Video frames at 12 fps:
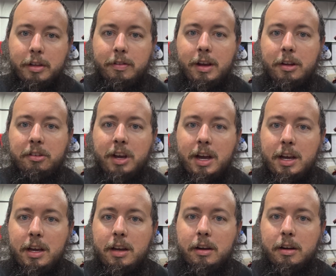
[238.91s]
and things got
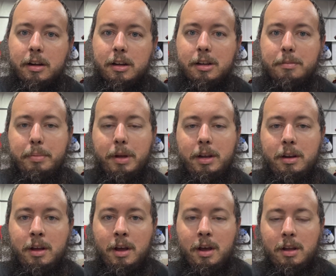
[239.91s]
heated up and